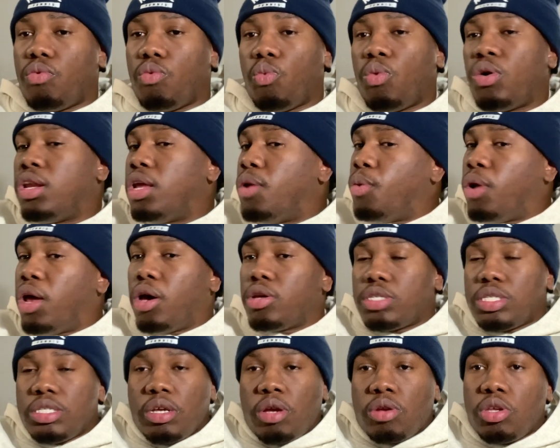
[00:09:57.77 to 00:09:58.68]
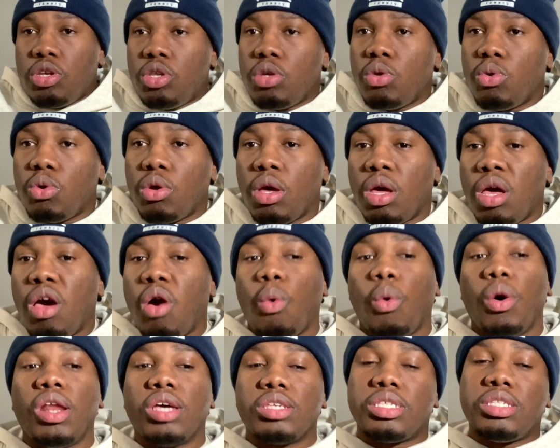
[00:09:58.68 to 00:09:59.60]
What else is there to do?
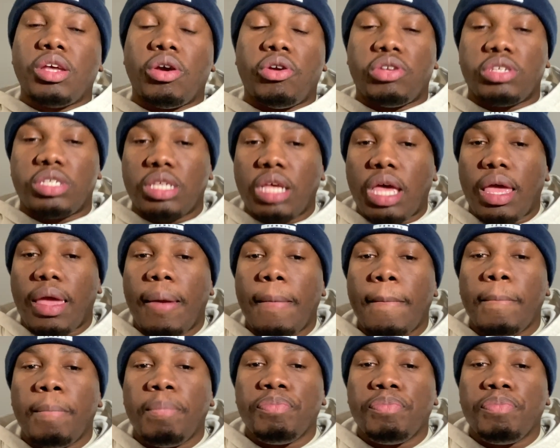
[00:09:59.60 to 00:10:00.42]
What else is there to say?